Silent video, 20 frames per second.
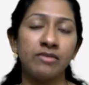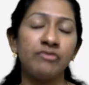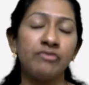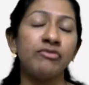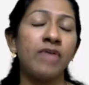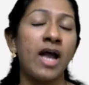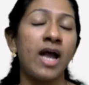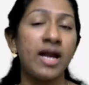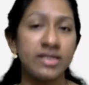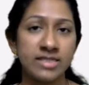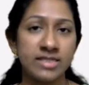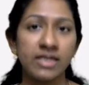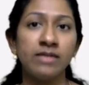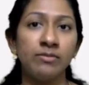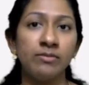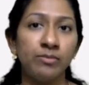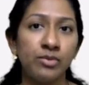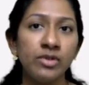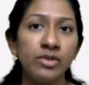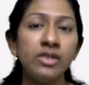as
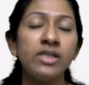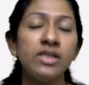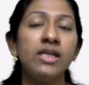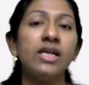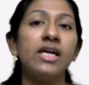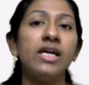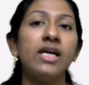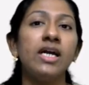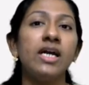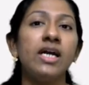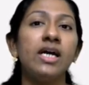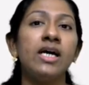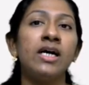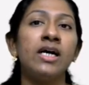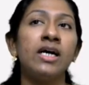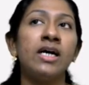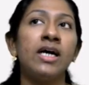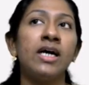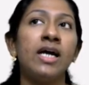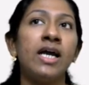input,
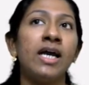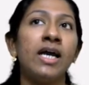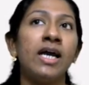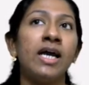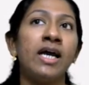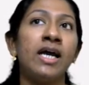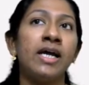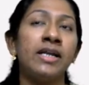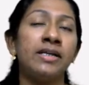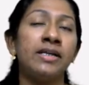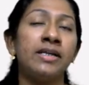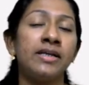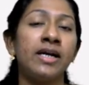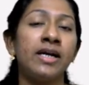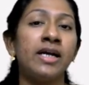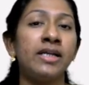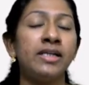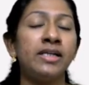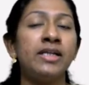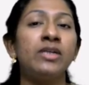and
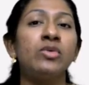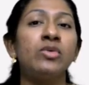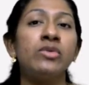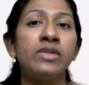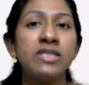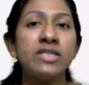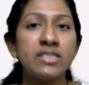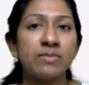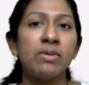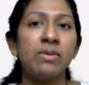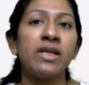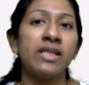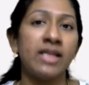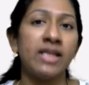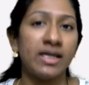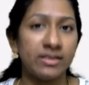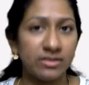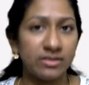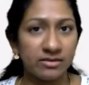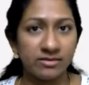I need to display
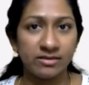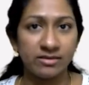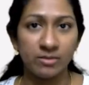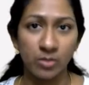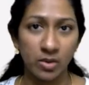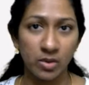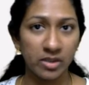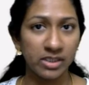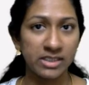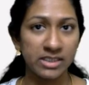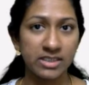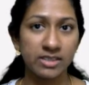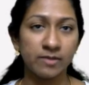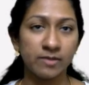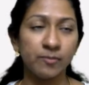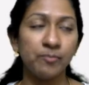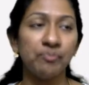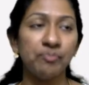that on the monitor.